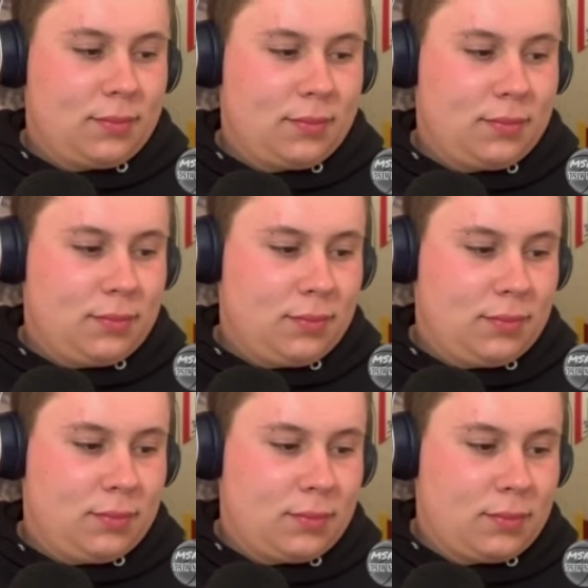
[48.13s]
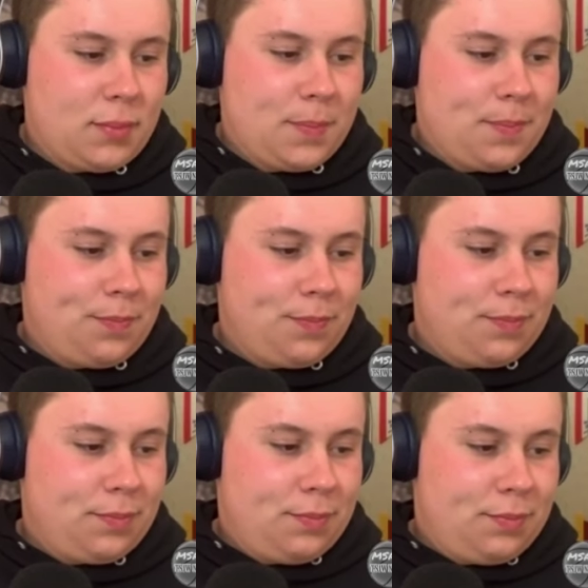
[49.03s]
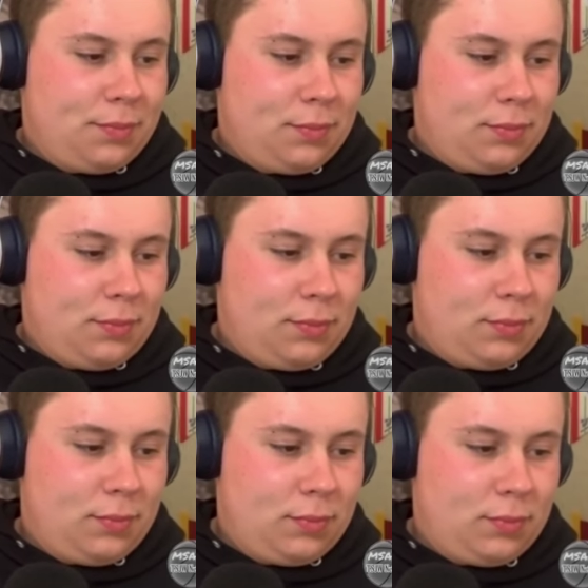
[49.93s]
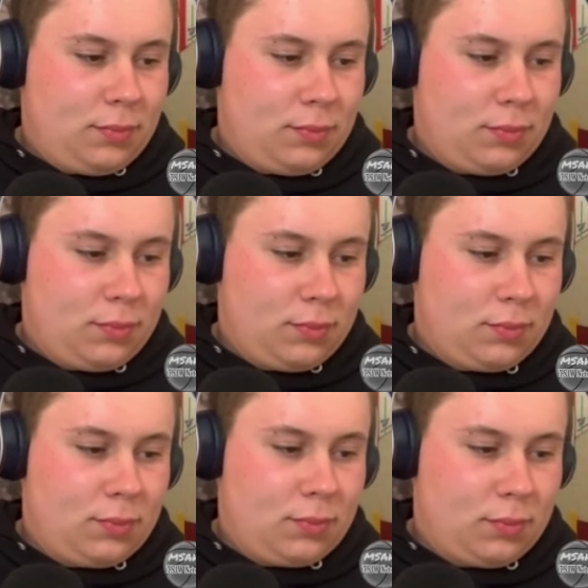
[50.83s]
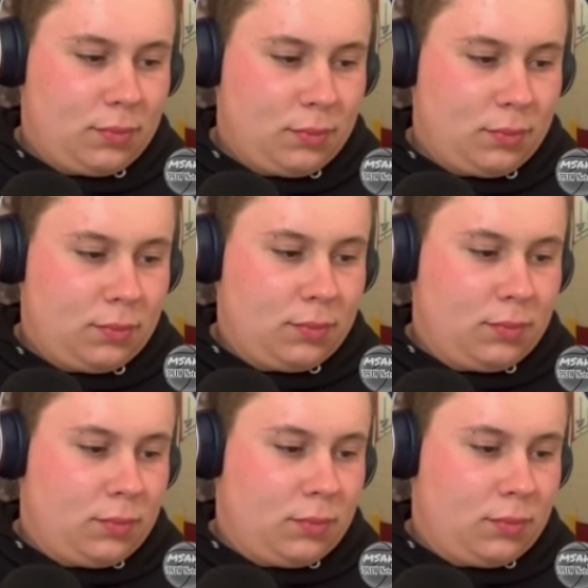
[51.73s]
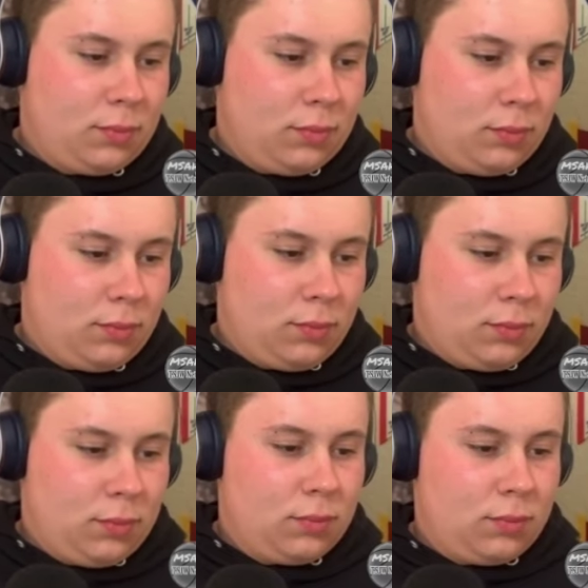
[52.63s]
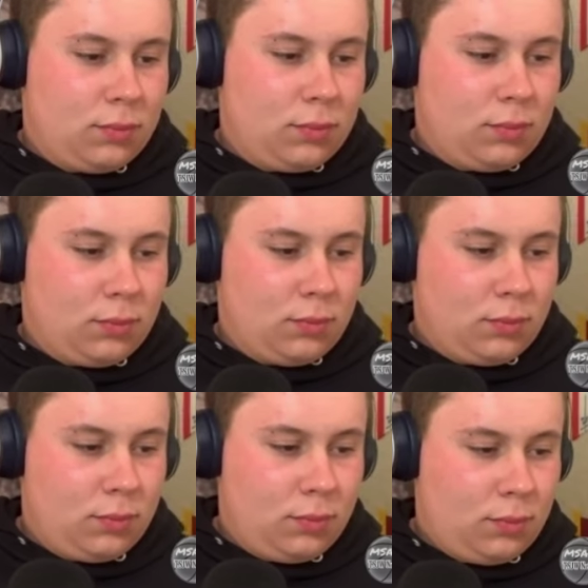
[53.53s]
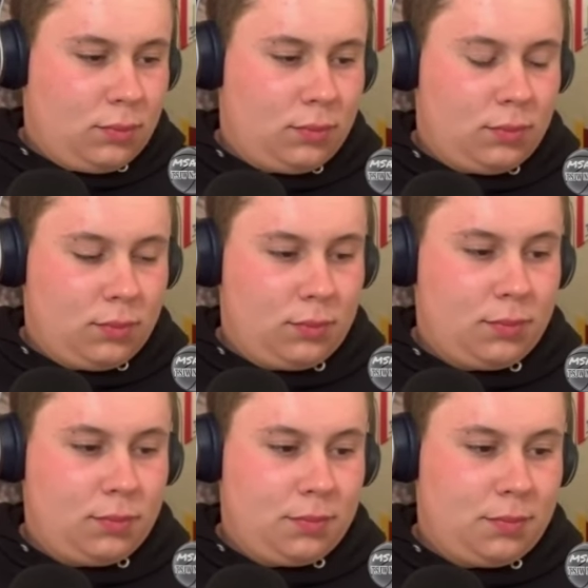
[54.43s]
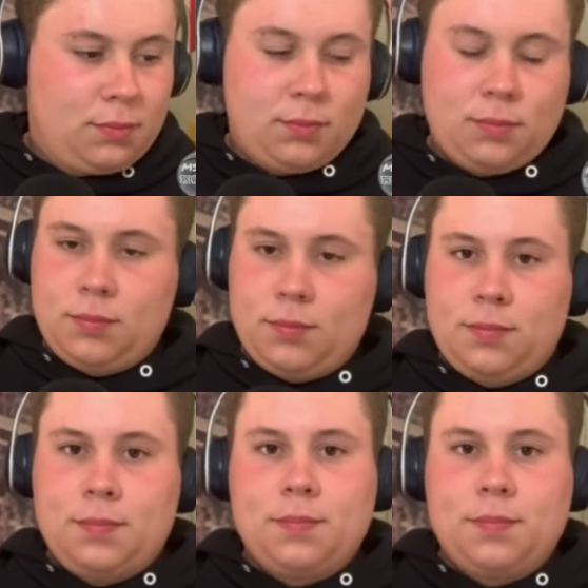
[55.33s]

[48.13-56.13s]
[no speech]